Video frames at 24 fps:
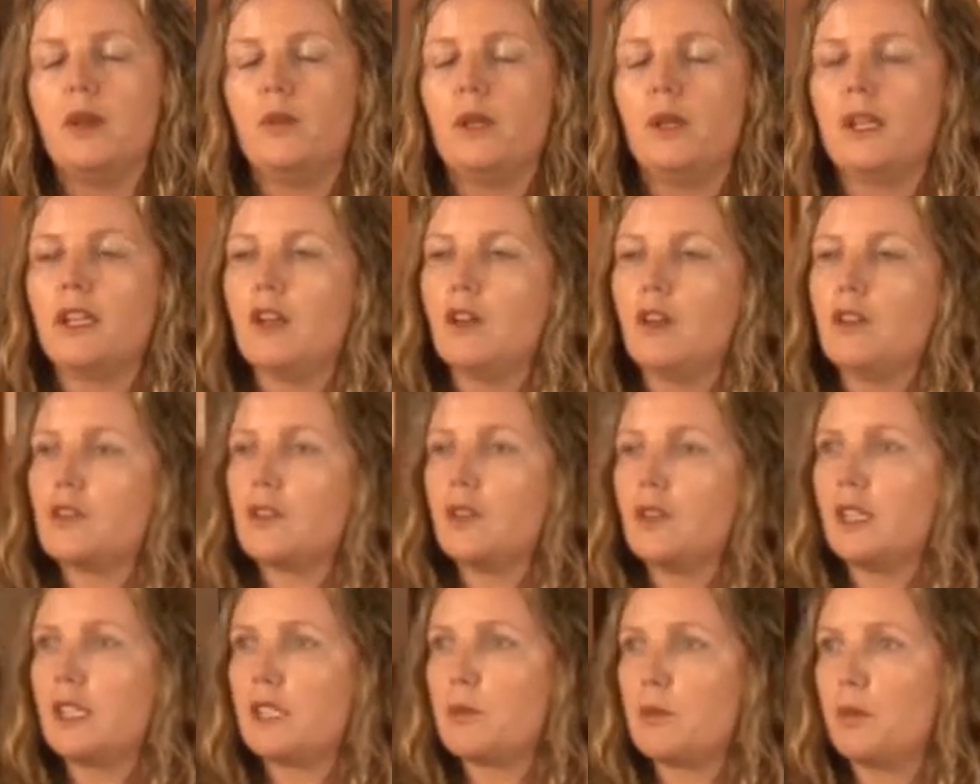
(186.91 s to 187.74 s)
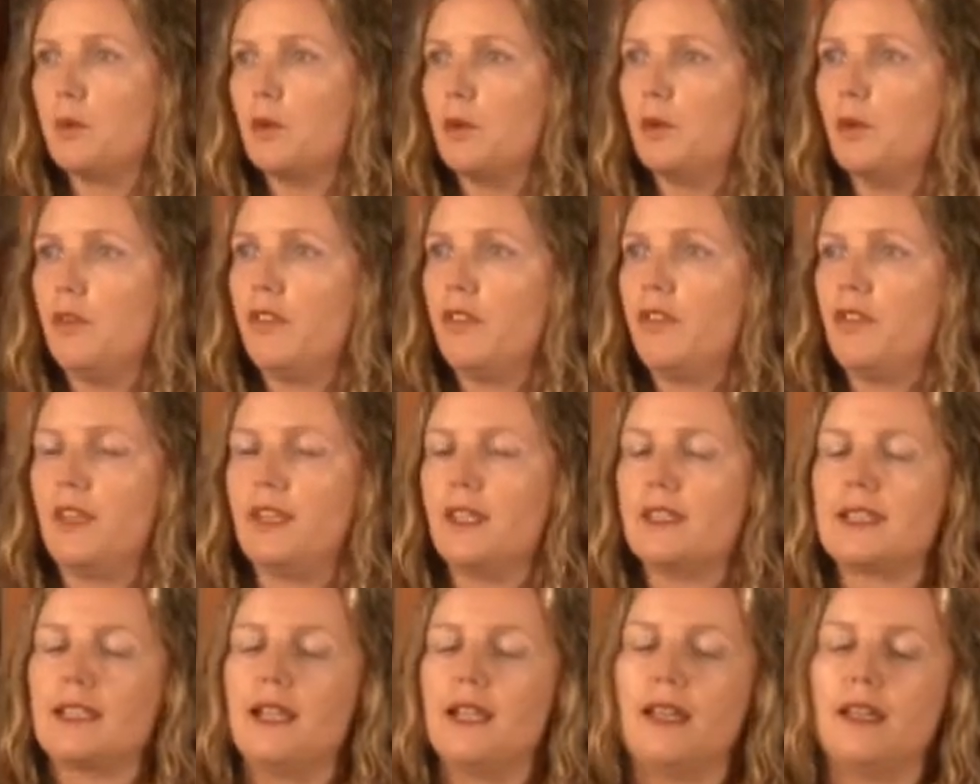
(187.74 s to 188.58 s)
We can also explore
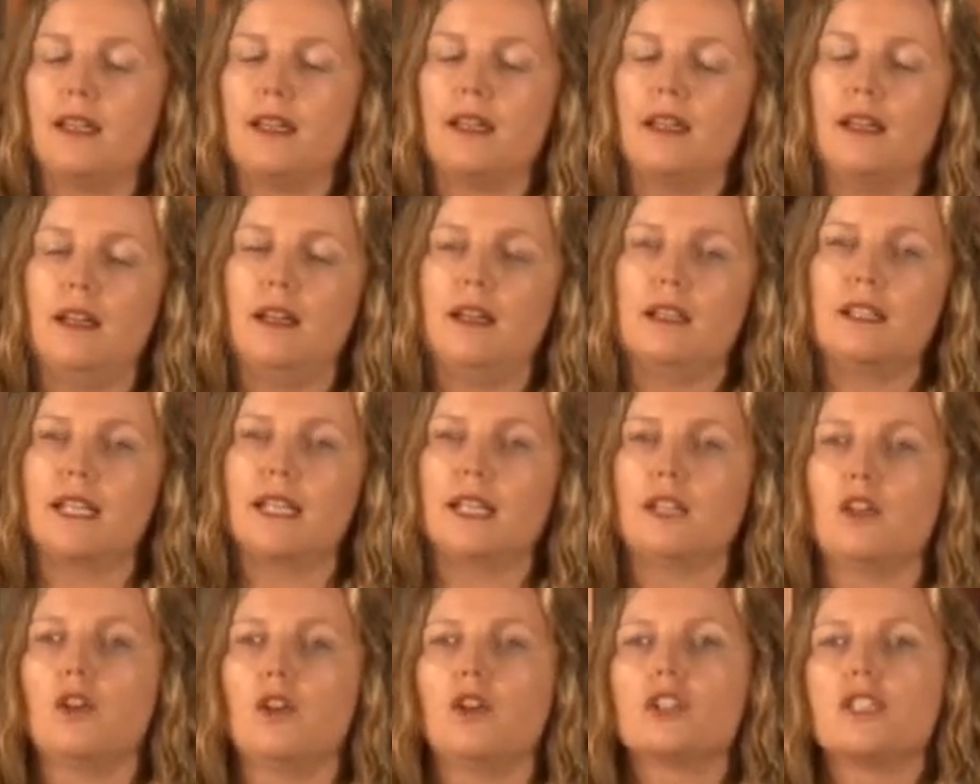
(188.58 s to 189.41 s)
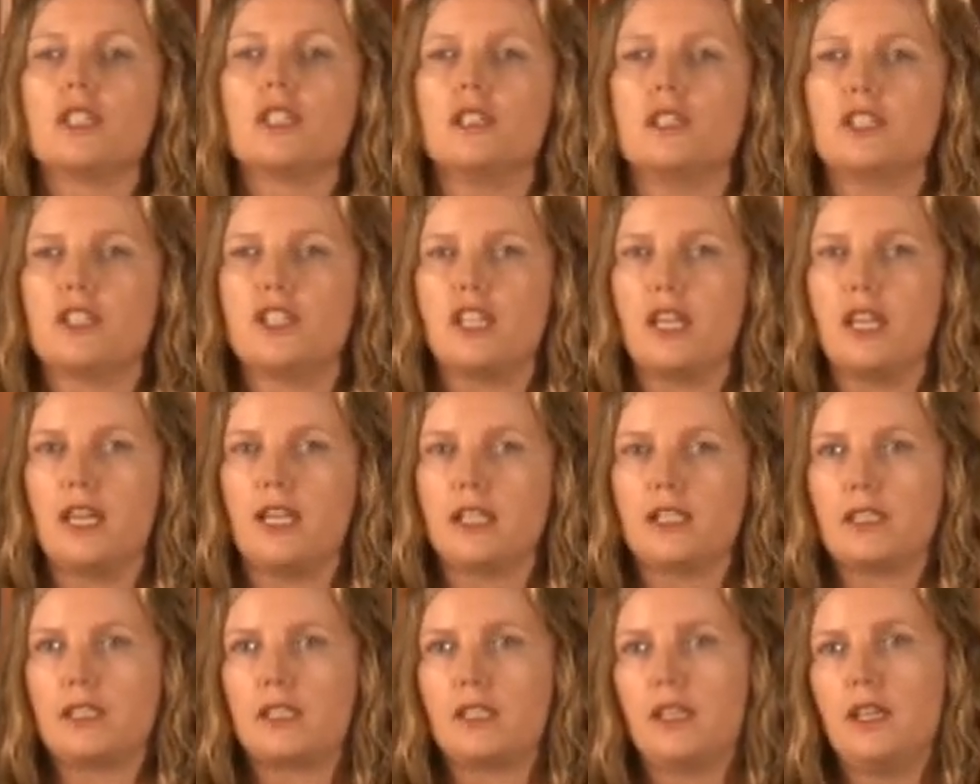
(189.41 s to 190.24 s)
things like uh, technological
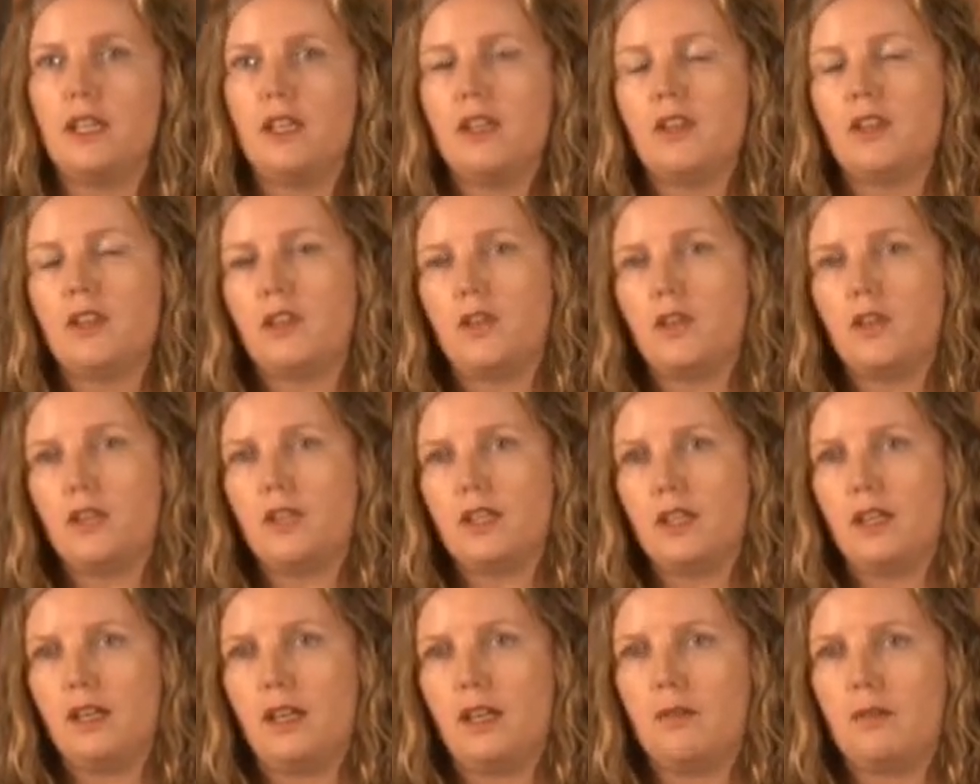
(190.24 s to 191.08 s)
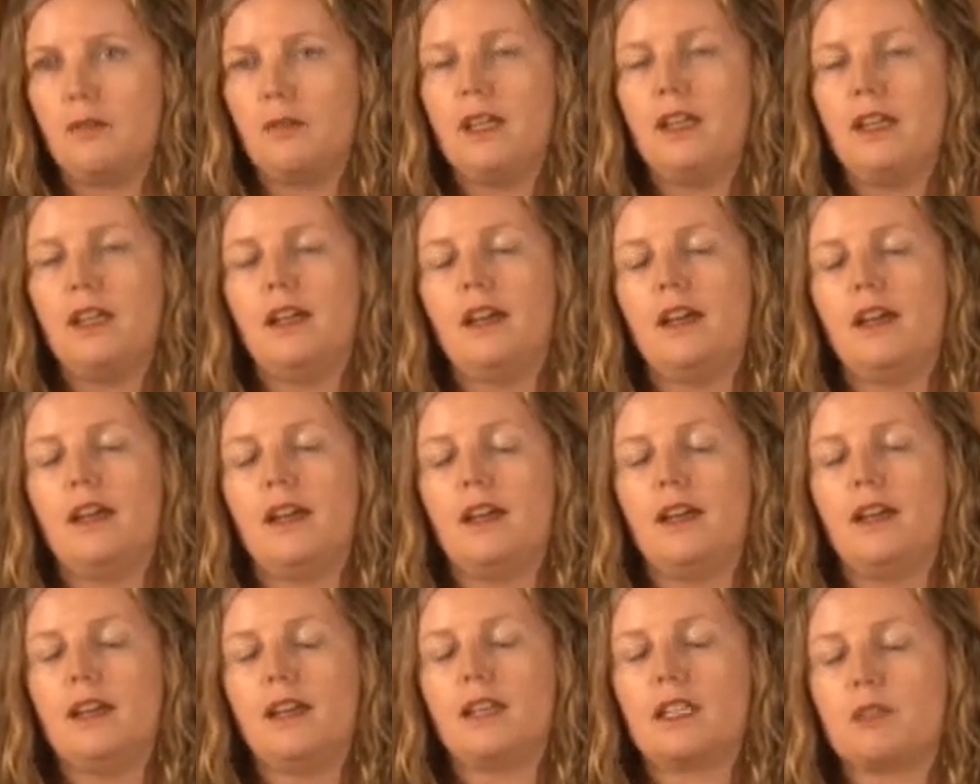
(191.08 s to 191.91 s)
change through time,
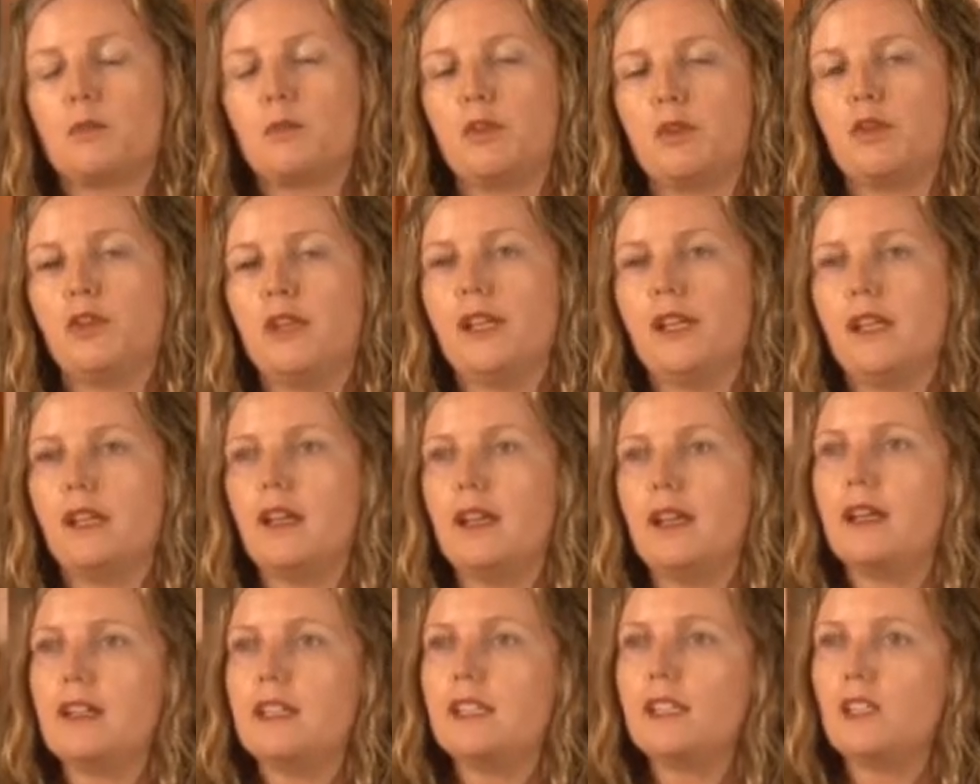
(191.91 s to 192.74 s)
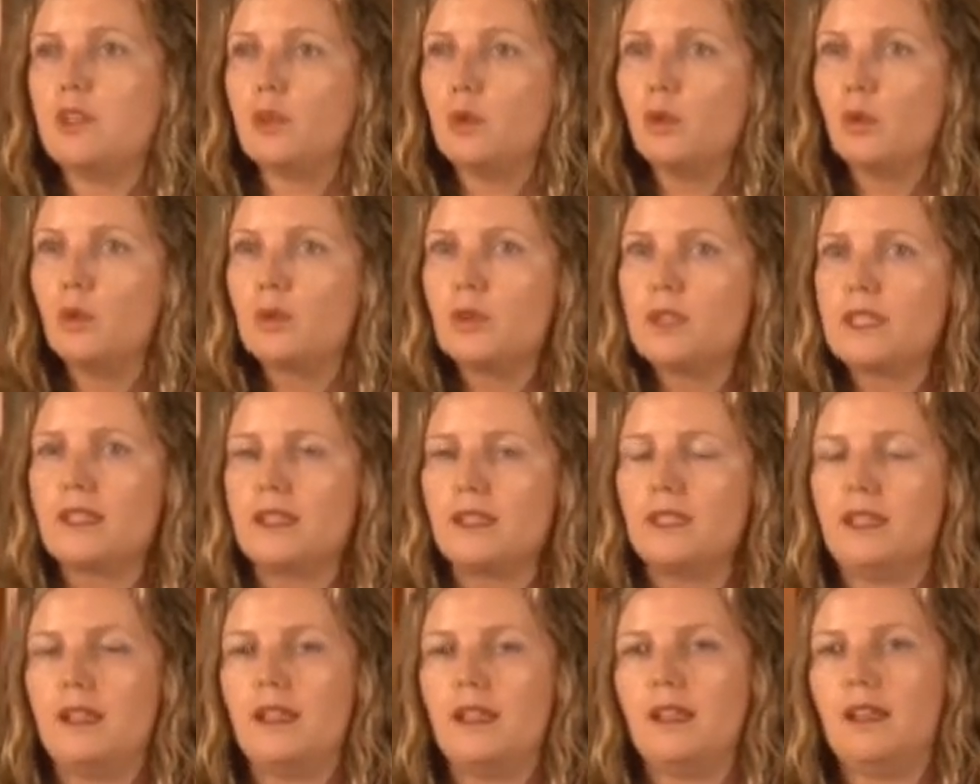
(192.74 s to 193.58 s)
uh, exploring uh, the tools
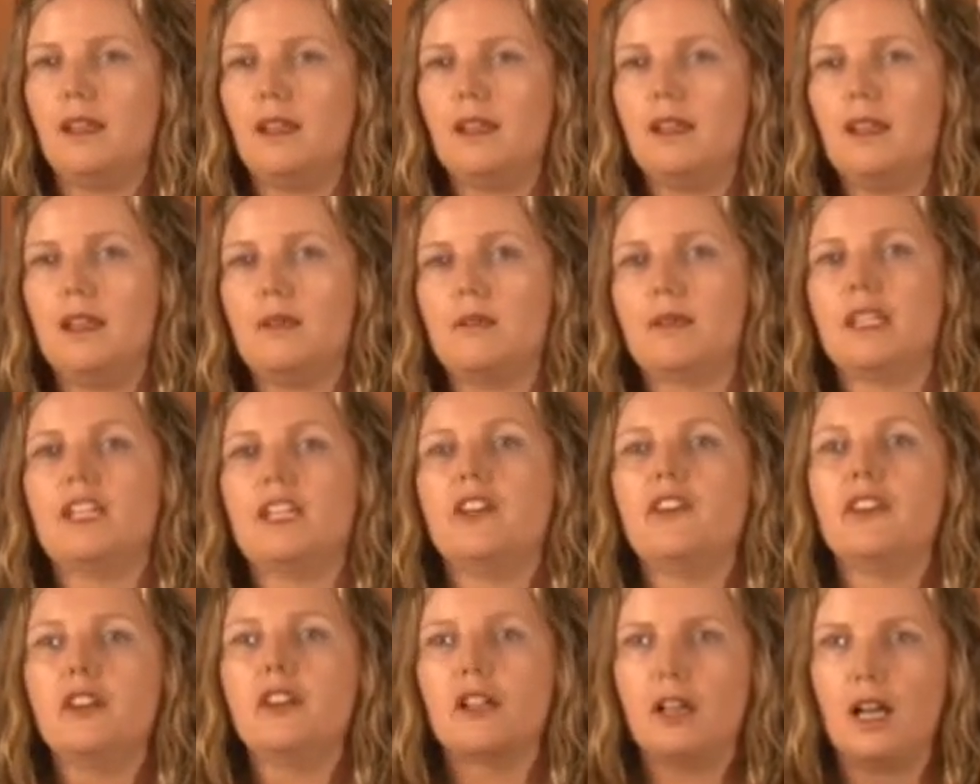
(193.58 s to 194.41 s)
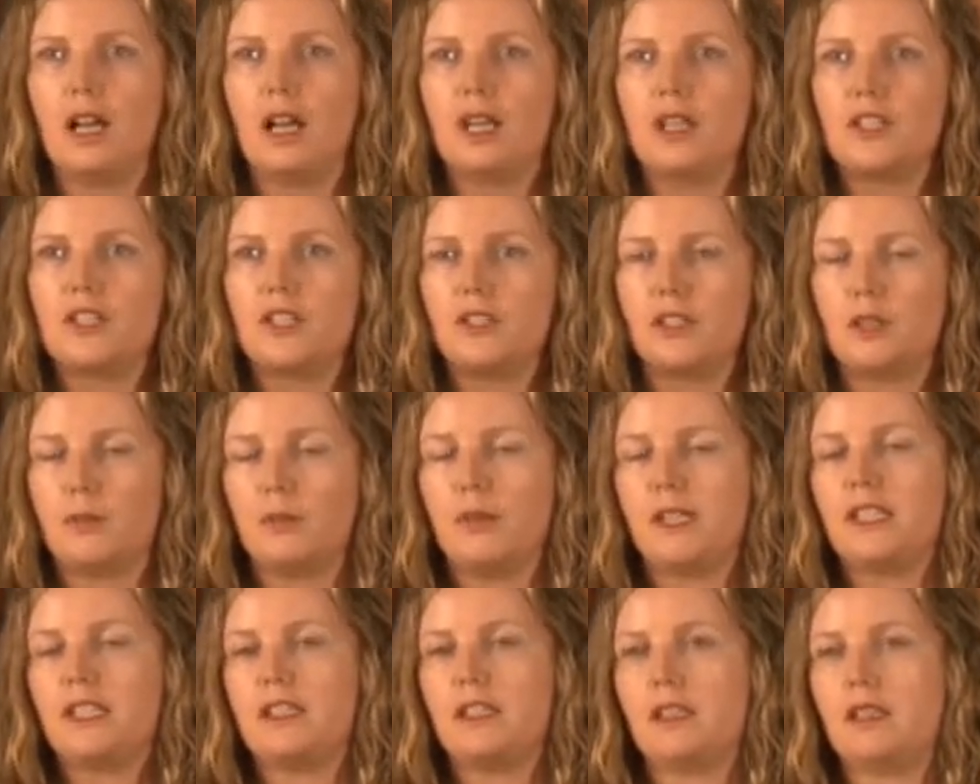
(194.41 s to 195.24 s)
and the uh, material culture
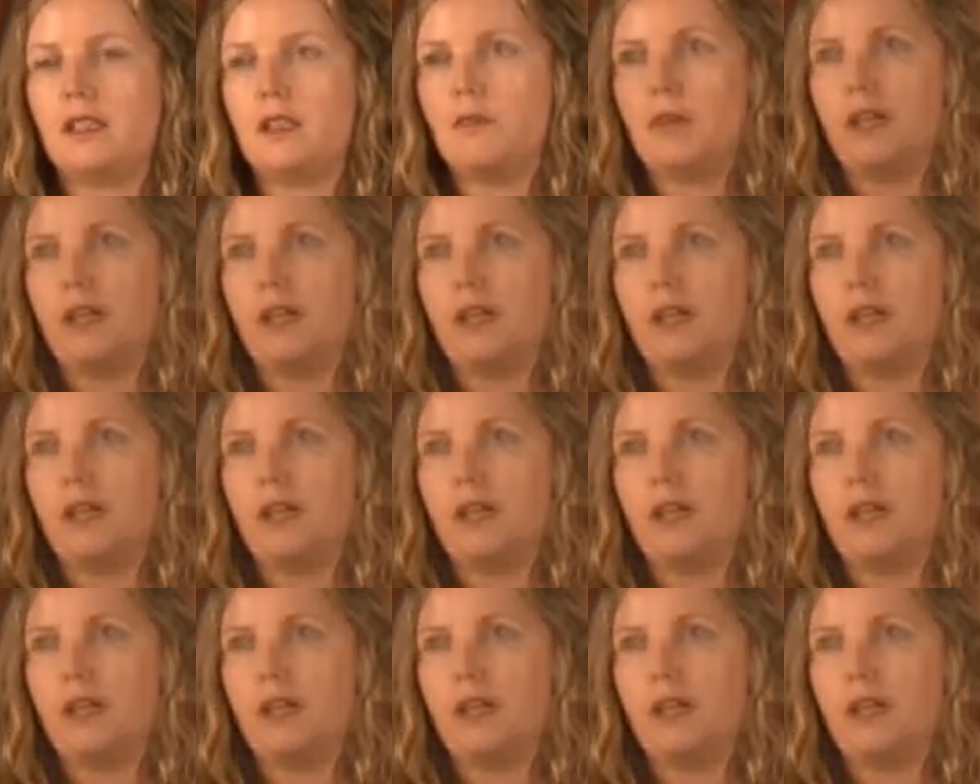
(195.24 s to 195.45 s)
depicted in the